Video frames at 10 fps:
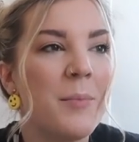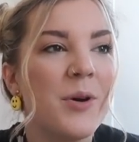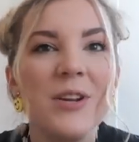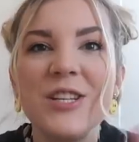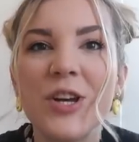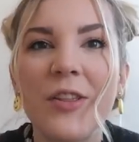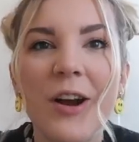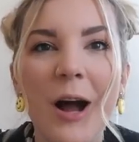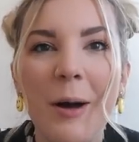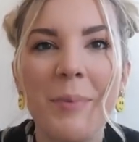build each other
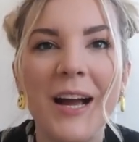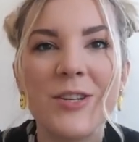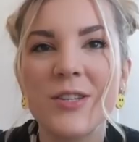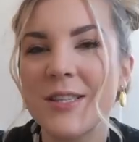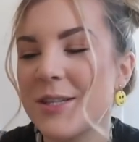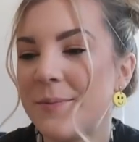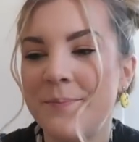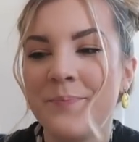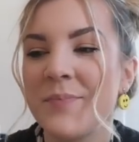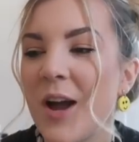up. I just
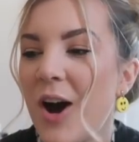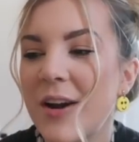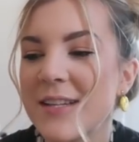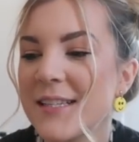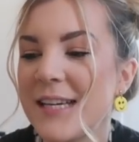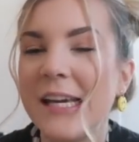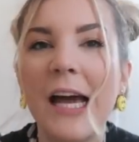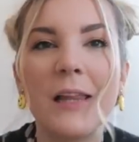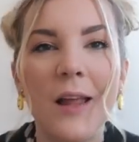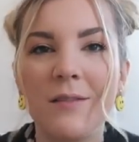honestly
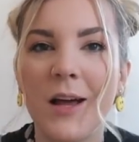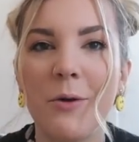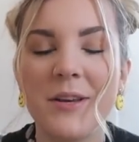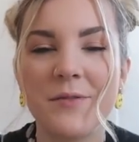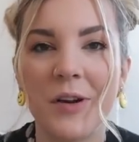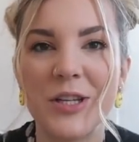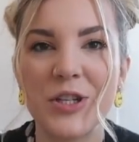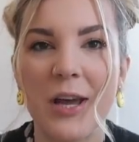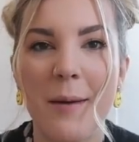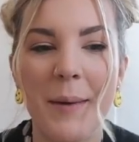love Chloe's
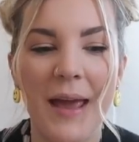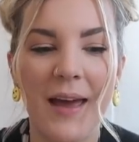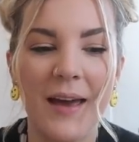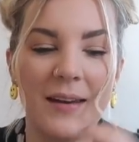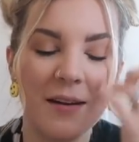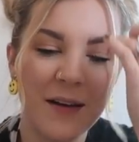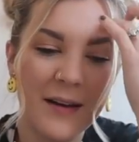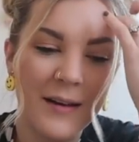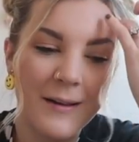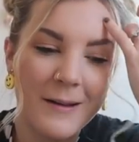friendship and
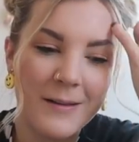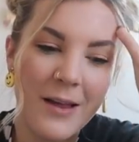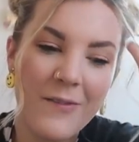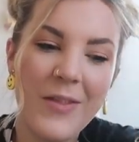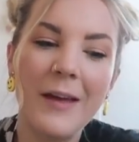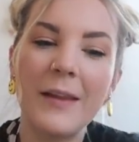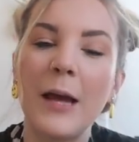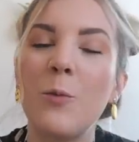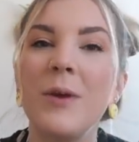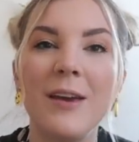love that
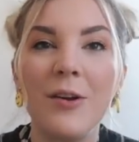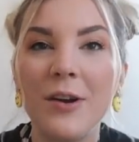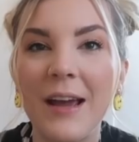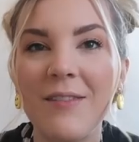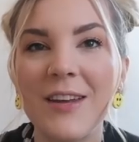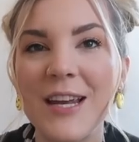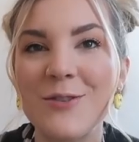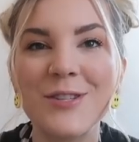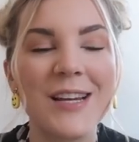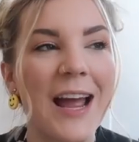like we can create
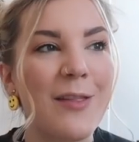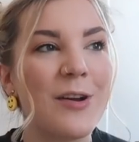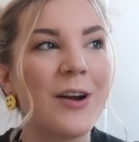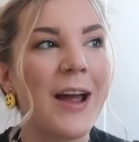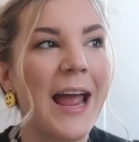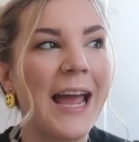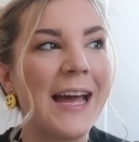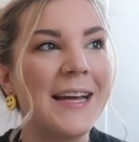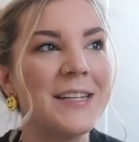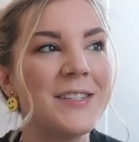videos together
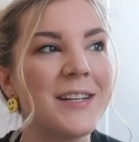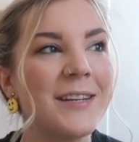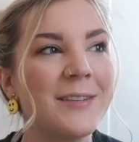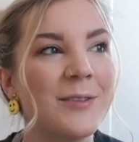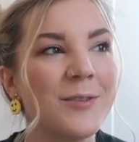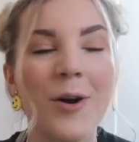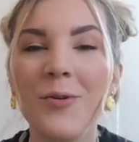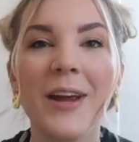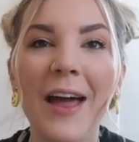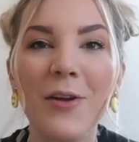and grow
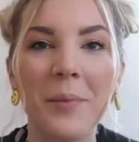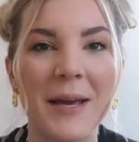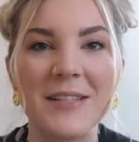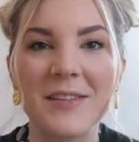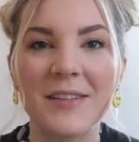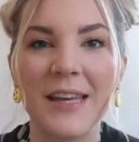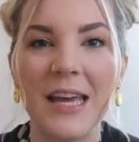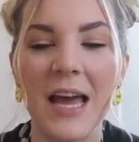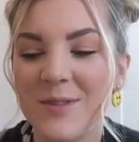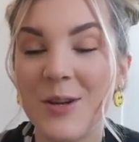together
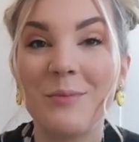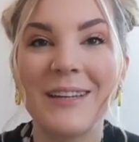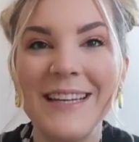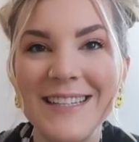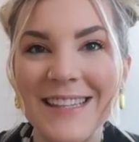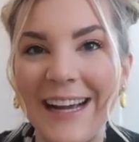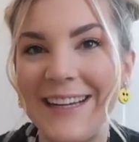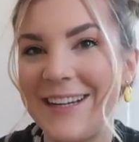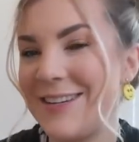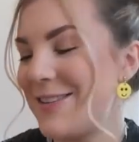basically. So I'm really
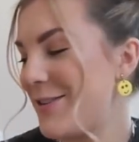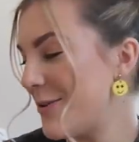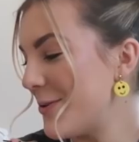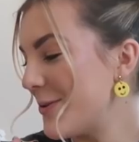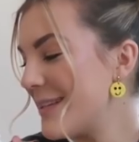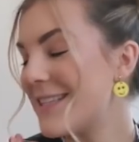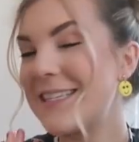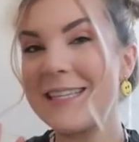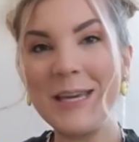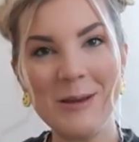excited to
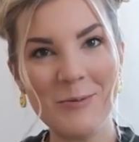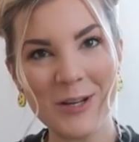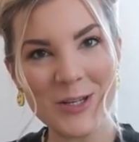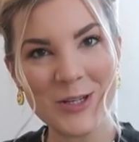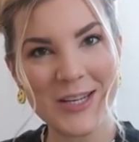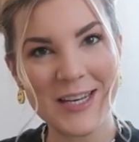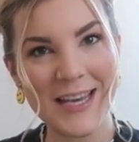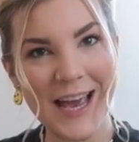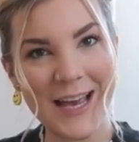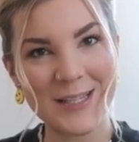see what
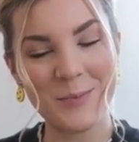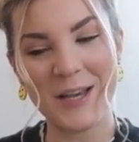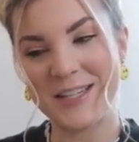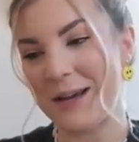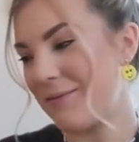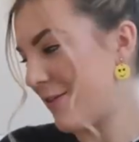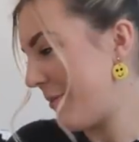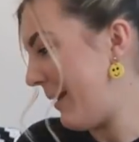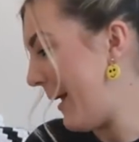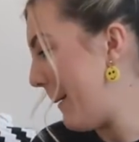she has picked up for
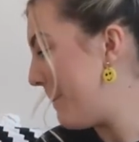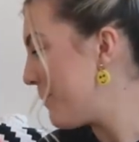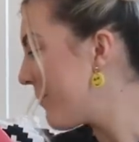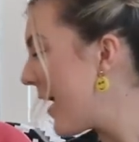me.